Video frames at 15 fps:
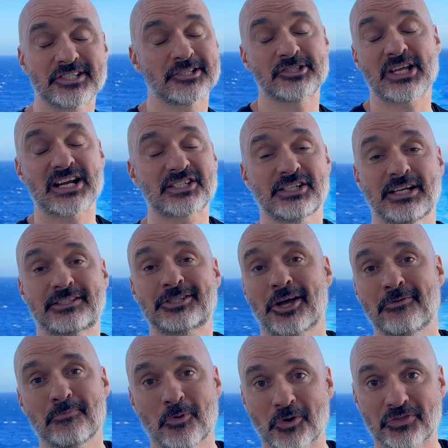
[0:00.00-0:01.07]
There's actually a
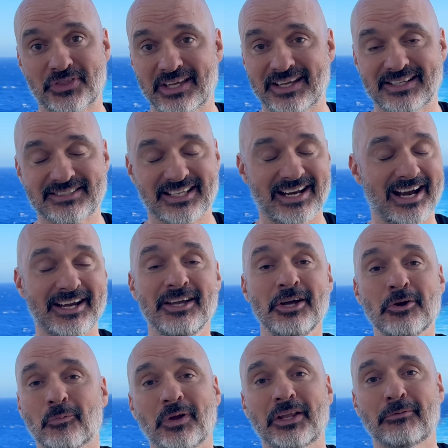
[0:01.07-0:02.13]
ton more things that I
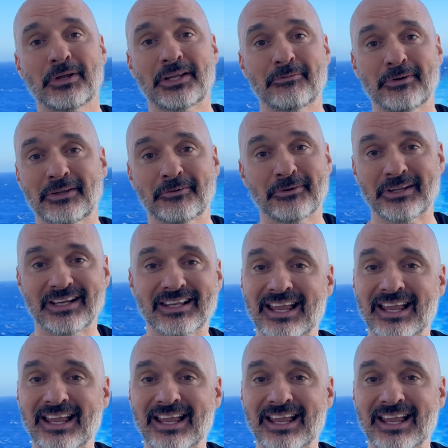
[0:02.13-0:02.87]
really